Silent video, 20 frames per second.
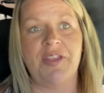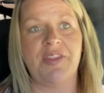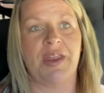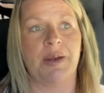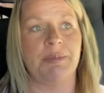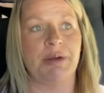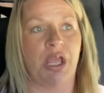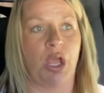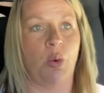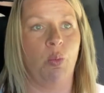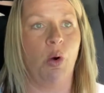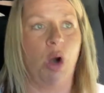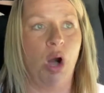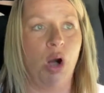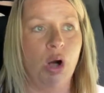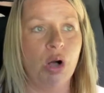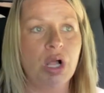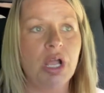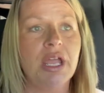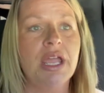Then I'm going to go
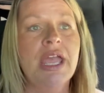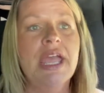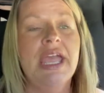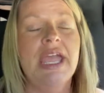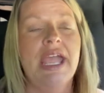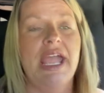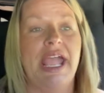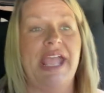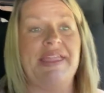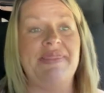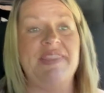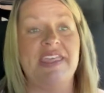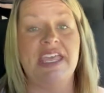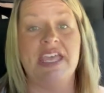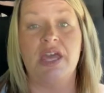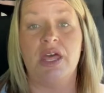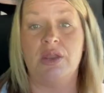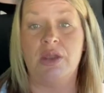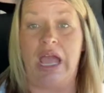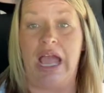walk. And
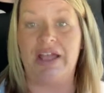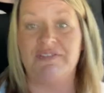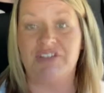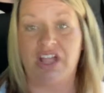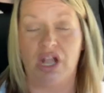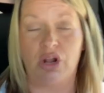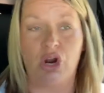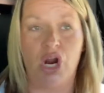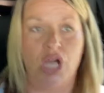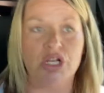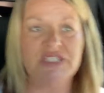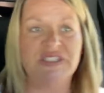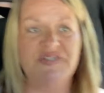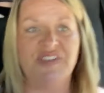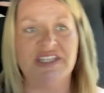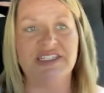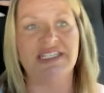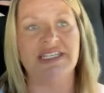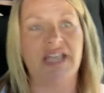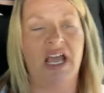then I've got
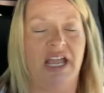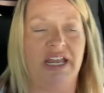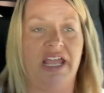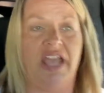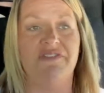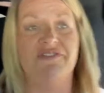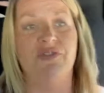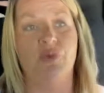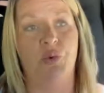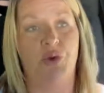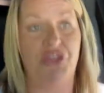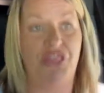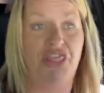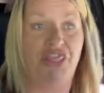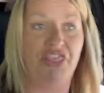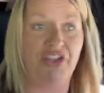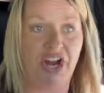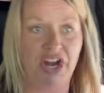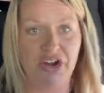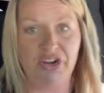CrossFit tonight at
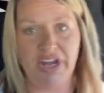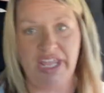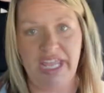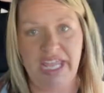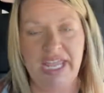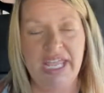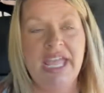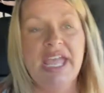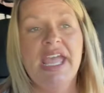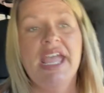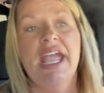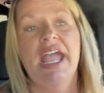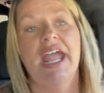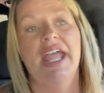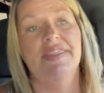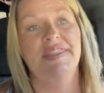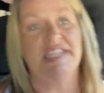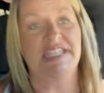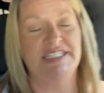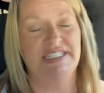4.30
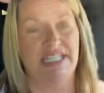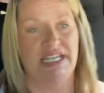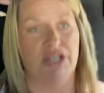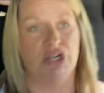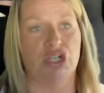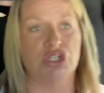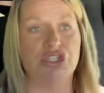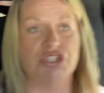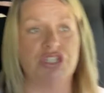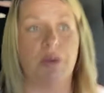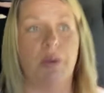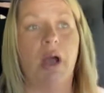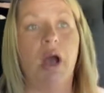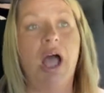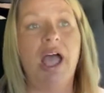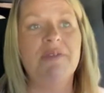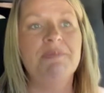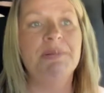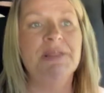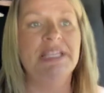and then dinner. So I'll
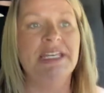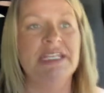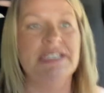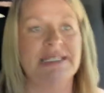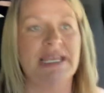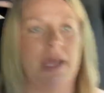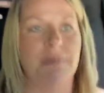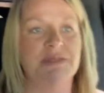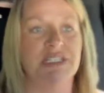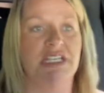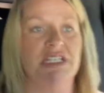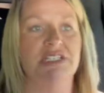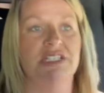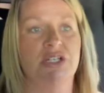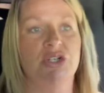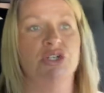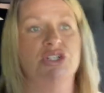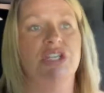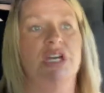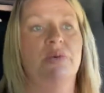have plenty of time to get
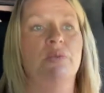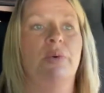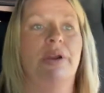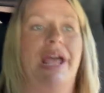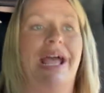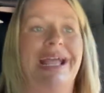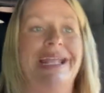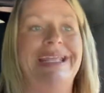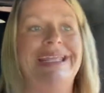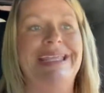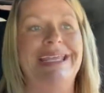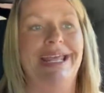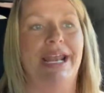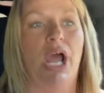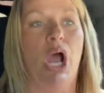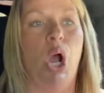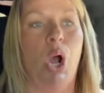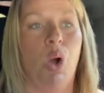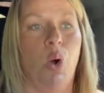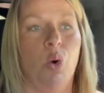dinner done when I get
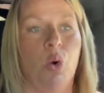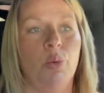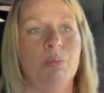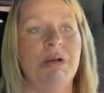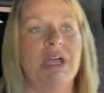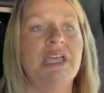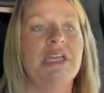home.